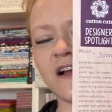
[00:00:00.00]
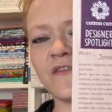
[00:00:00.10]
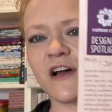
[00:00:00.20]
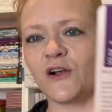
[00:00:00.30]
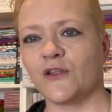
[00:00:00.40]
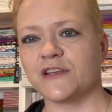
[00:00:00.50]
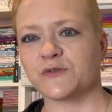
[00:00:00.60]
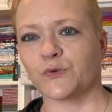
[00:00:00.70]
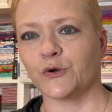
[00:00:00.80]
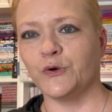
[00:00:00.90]
I've got all
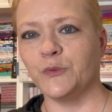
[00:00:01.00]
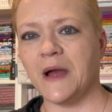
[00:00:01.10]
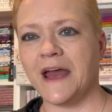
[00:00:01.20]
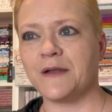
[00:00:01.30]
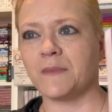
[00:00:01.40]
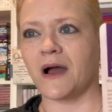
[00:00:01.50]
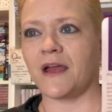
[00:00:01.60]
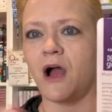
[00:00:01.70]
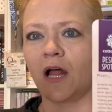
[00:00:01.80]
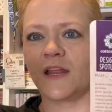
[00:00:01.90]
this room and
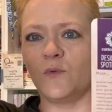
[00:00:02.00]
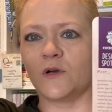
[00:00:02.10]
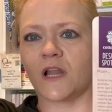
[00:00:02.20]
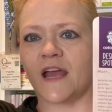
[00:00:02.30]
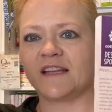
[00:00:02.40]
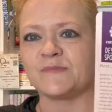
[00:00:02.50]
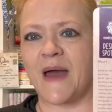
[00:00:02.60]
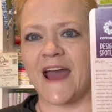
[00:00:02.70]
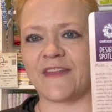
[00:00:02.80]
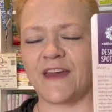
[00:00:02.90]
my Hollywood lights
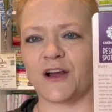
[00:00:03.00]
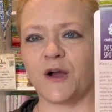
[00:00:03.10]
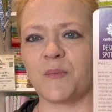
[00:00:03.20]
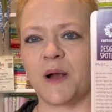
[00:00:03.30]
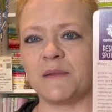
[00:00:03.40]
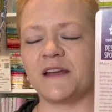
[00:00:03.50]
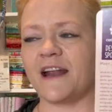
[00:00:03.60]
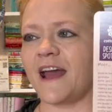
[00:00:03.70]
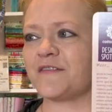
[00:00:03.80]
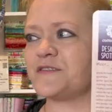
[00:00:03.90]
back there. I'm probably
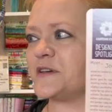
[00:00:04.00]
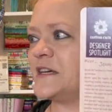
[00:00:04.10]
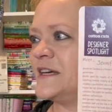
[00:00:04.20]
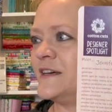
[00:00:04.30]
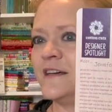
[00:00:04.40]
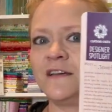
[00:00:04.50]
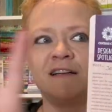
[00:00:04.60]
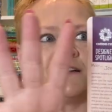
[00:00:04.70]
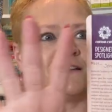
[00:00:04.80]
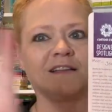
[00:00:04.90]
gonna have to
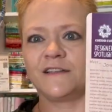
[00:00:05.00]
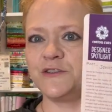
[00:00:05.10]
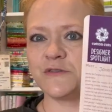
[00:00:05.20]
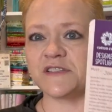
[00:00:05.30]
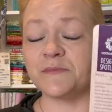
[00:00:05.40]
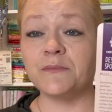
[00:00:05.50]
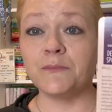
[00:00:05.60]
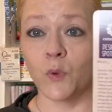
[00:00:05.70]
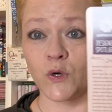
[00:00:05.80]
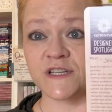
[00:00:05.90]
do some
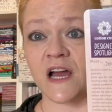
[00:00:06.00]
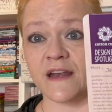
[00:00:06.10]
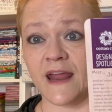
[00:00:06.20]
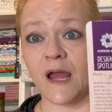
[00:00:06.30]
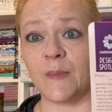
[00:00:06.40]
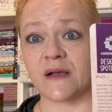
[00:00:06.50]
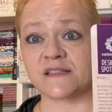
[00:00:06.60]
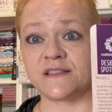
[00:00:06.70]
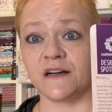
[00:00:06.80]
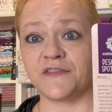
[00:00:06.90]
more dynamic
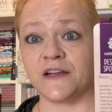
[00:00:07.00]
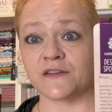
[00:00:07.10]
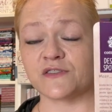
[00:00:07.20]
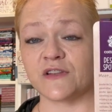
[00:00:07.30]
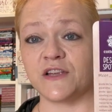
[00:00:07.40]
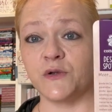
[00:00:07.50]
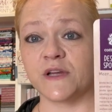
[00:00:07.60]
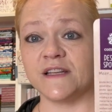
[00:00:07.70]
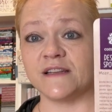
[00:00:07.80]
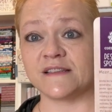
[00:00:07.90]
stuff here so that you
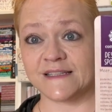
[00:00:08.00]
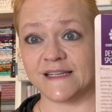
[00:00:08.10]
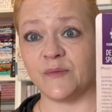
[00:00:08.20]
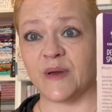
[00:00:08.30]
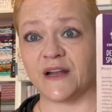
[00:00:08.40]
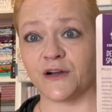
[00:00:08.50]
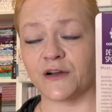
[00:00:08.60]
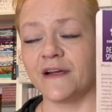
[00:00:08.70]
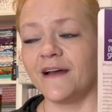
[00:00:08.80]
can see better.